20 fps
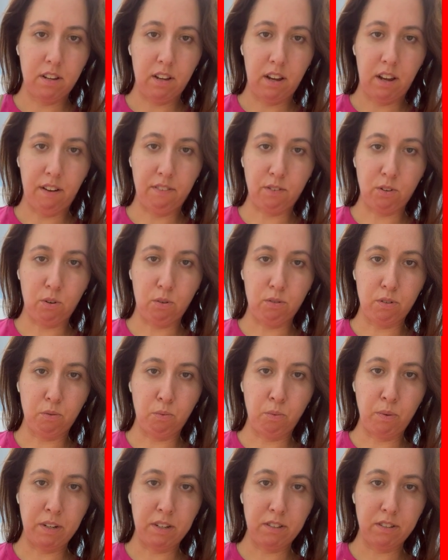have to hold
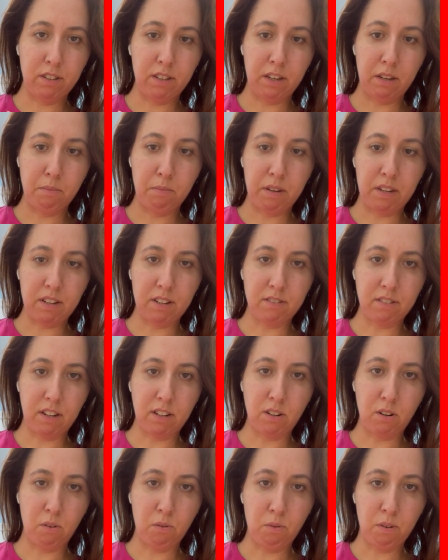it weirdly because I
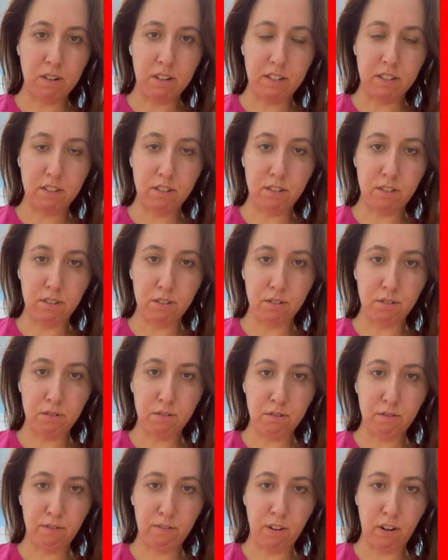don't want it to
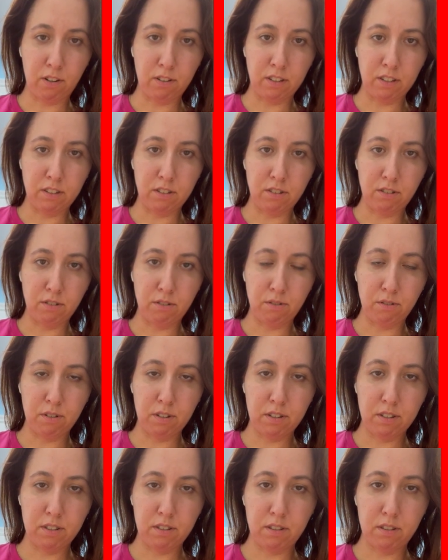fall into
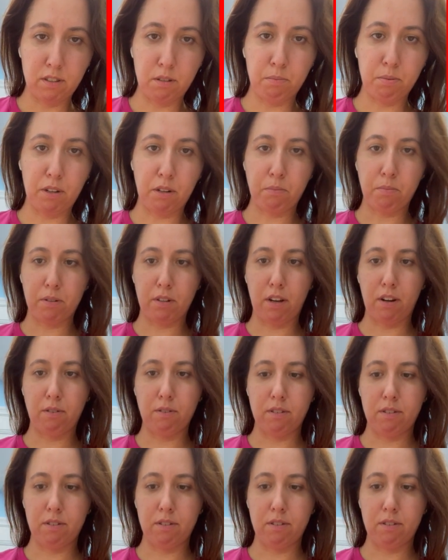the blood below.